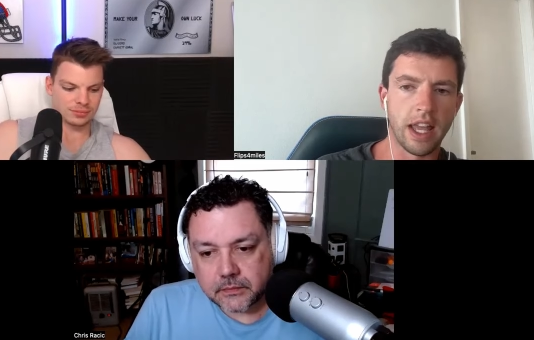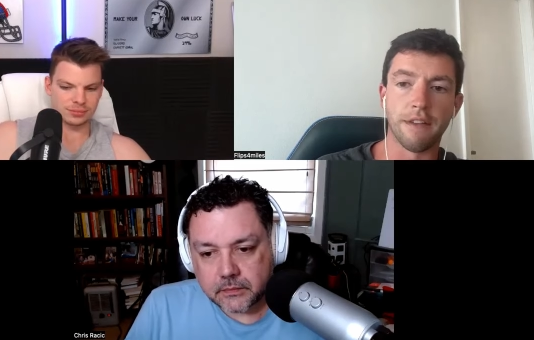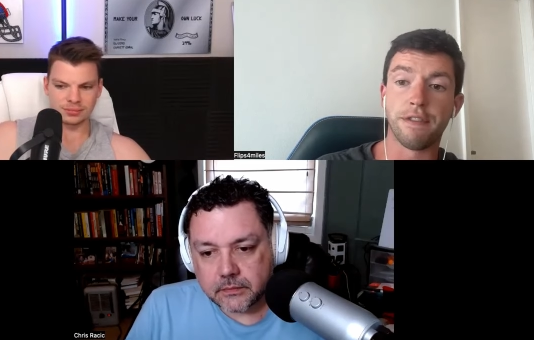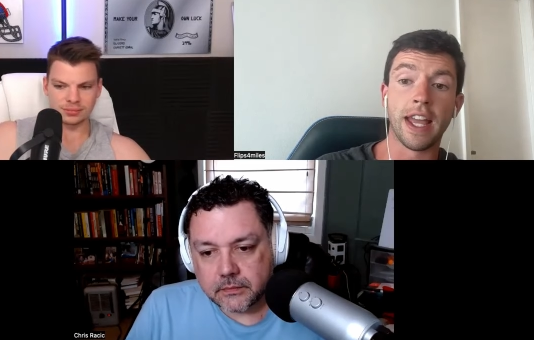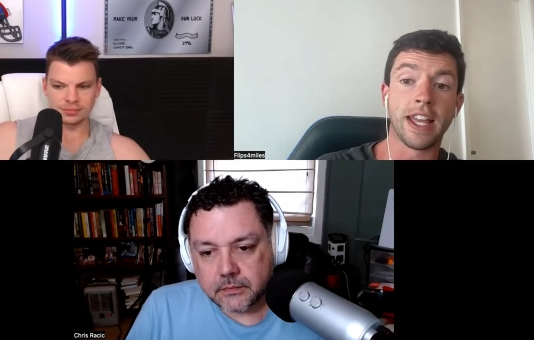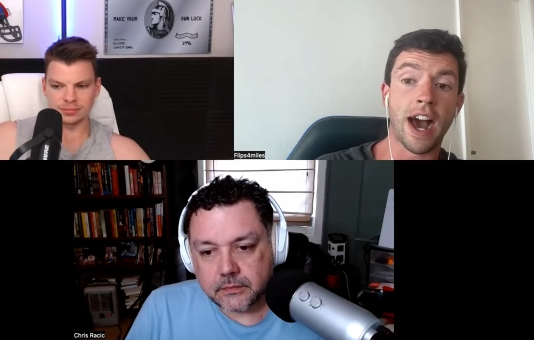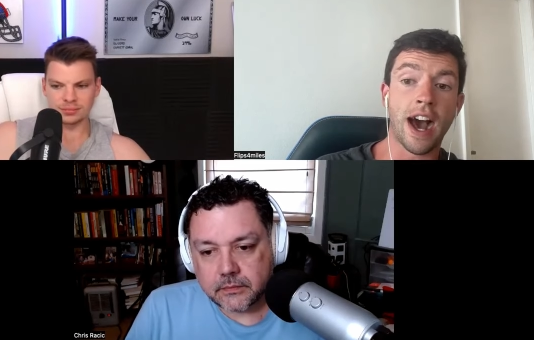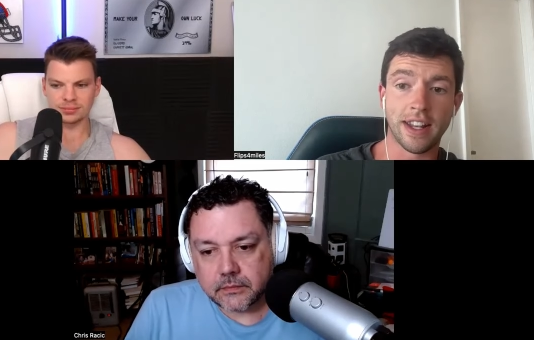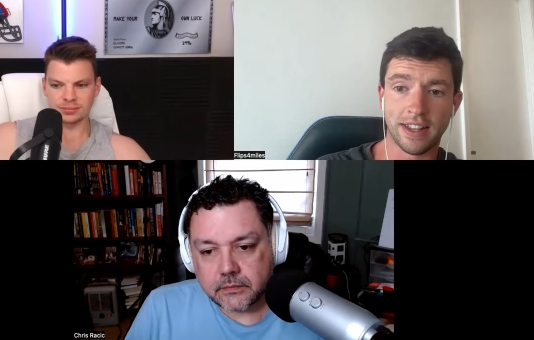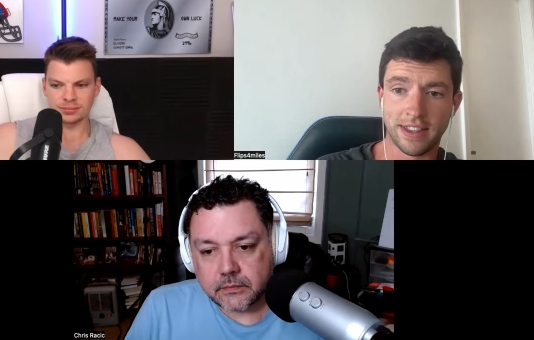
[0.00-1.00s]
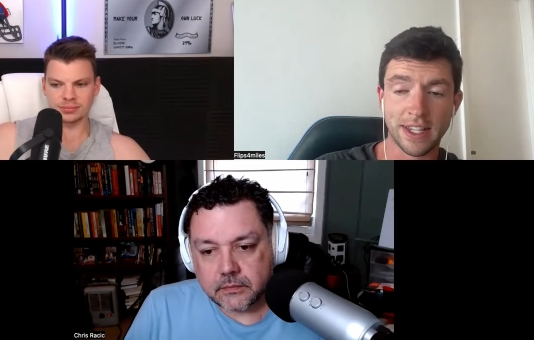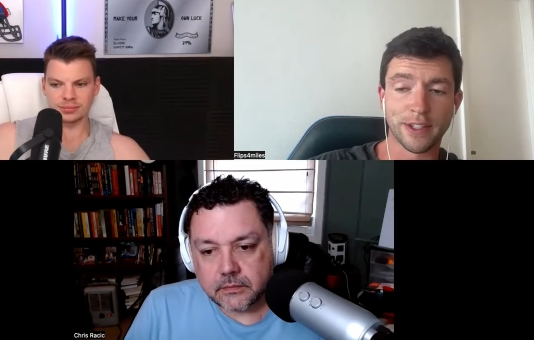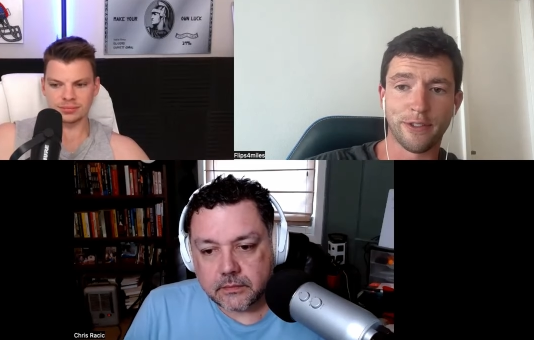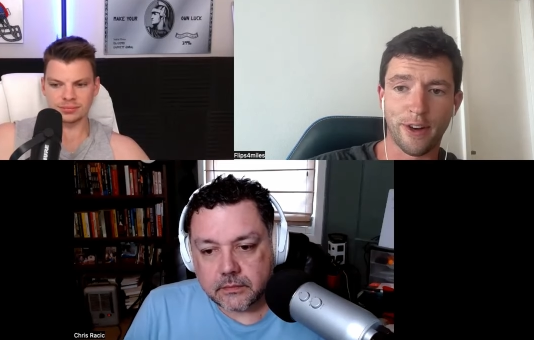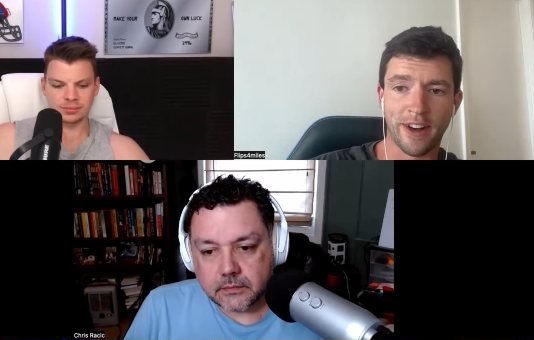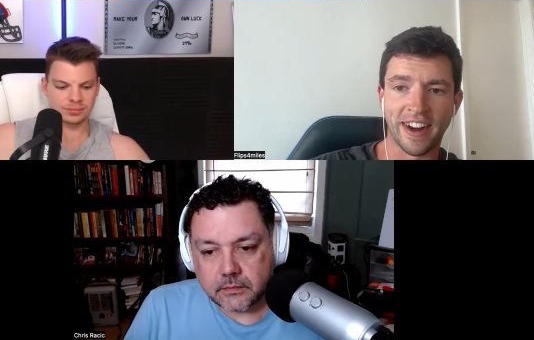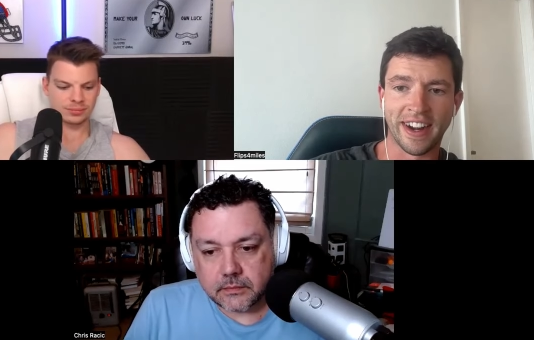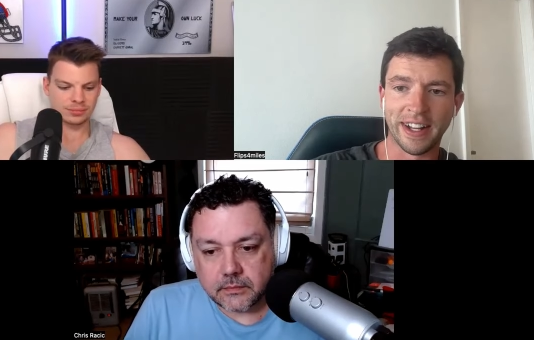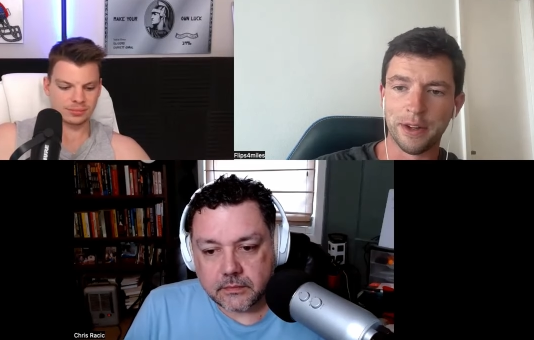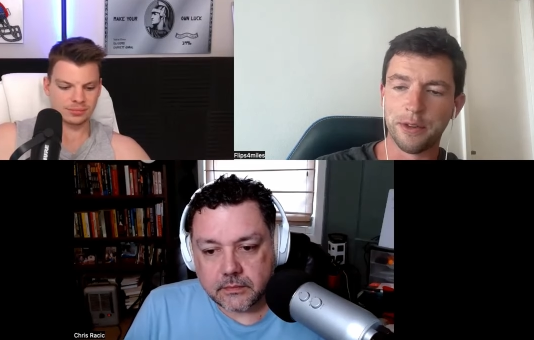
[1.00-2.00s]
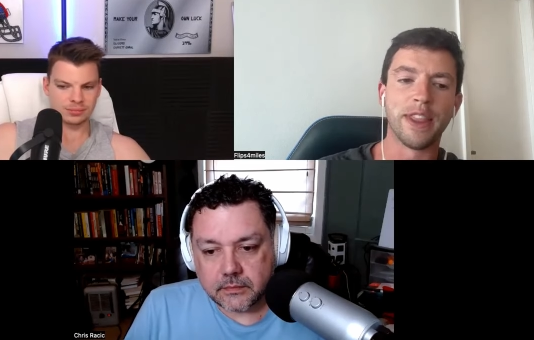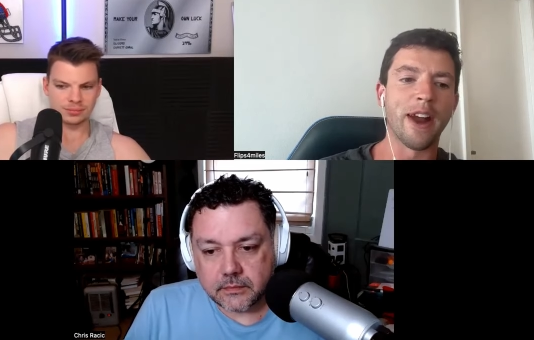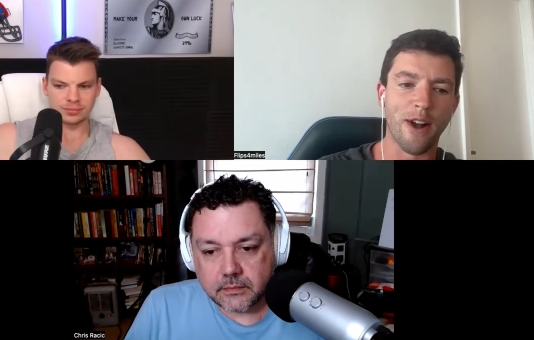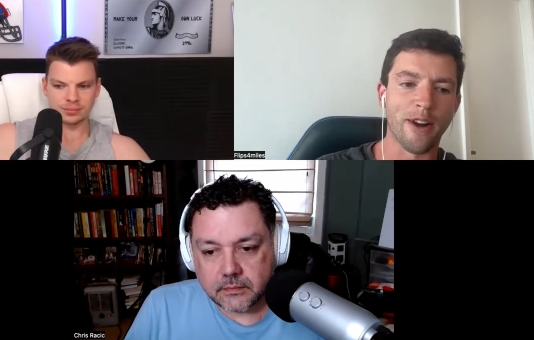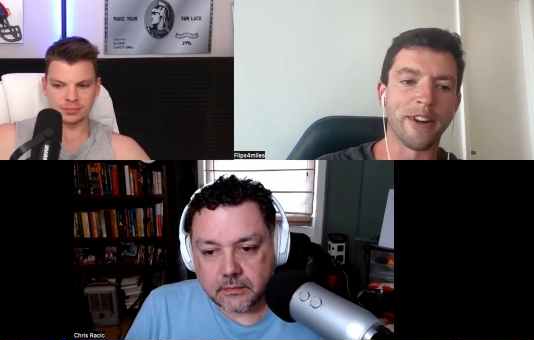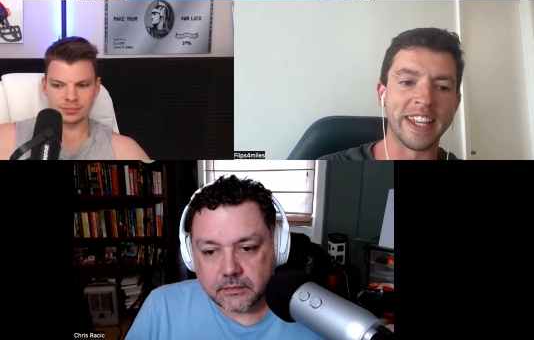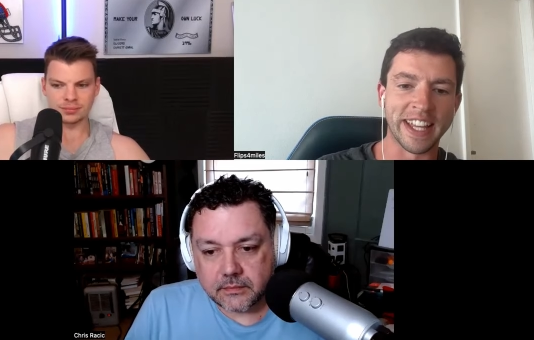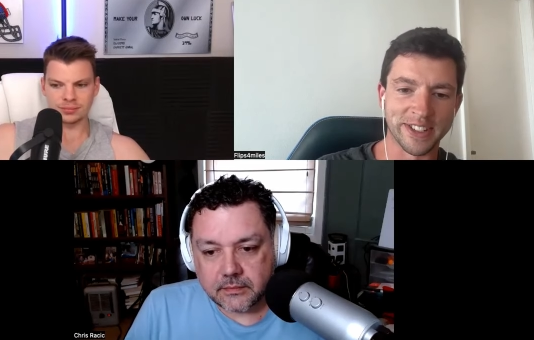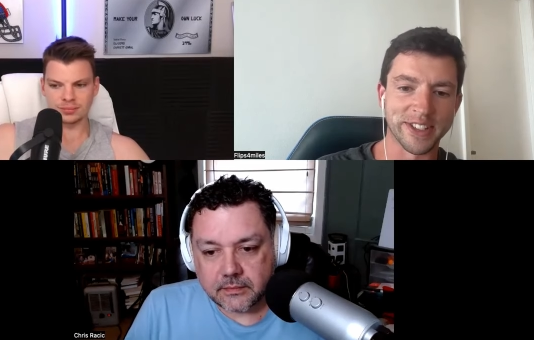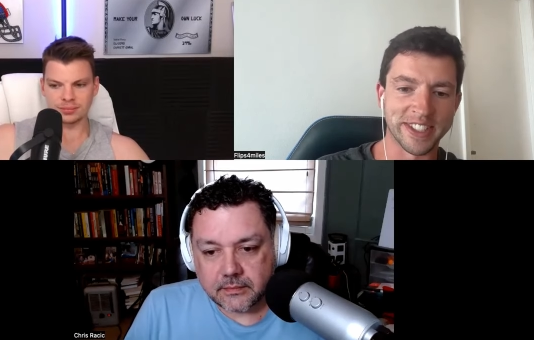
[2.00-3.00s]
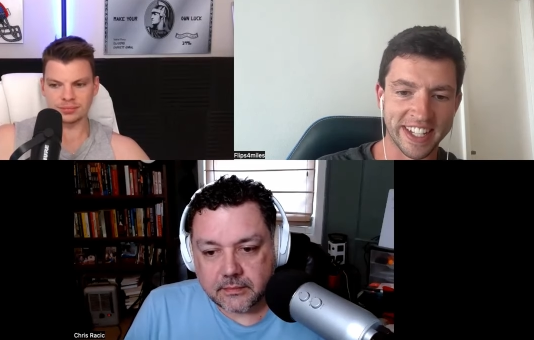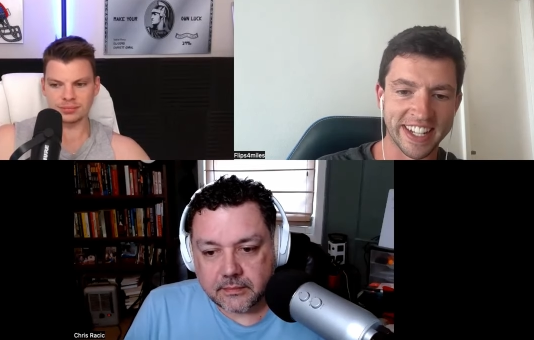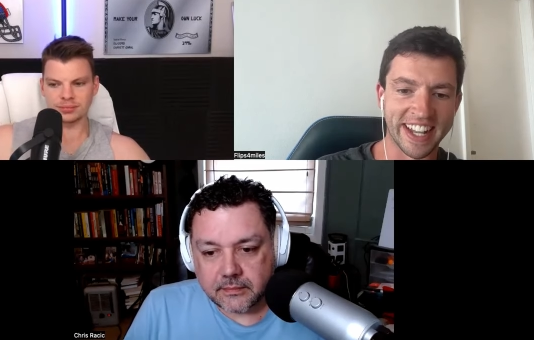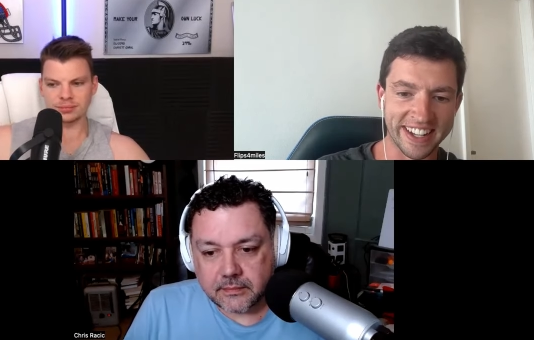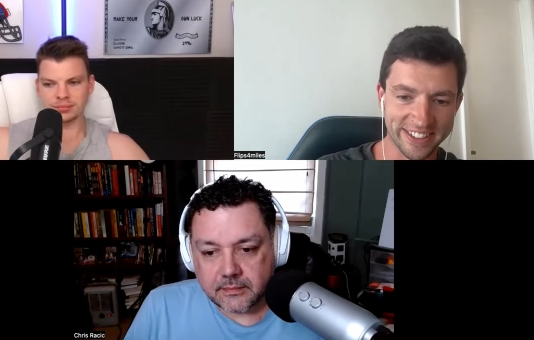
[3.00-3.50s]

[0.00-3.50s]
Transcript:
Speaker 1: if they got this far, they're already interested in it,